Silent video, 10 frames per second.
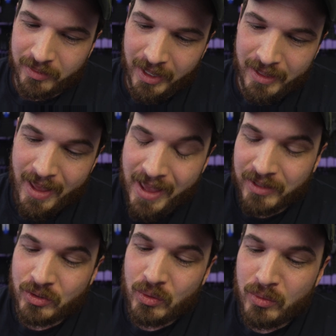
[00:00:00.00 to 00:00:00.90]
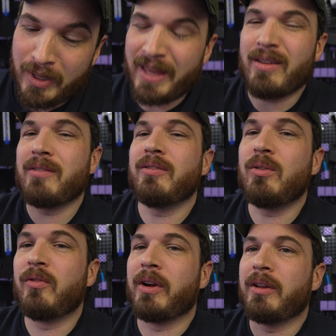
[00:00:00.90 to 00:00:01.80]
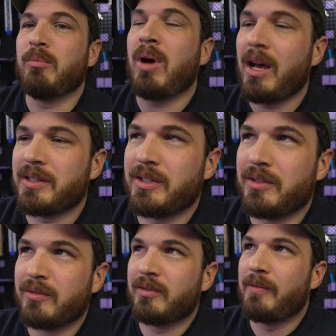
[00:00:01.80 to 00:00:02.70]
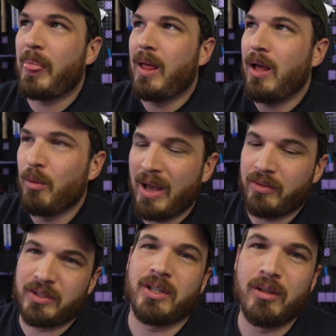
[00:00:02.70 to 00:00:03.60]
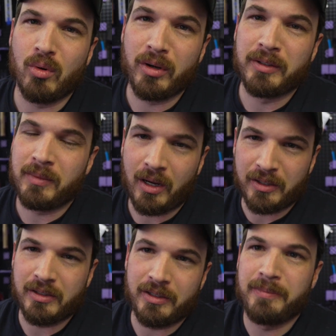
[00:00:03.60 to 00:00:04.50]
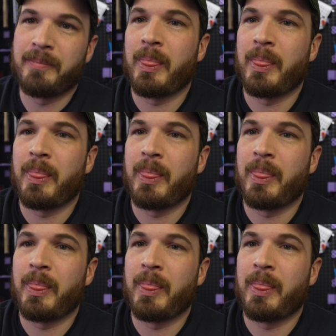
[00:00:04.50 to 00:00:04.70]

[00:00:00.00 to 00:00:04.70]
I feel very positive about this keyboard, honestly.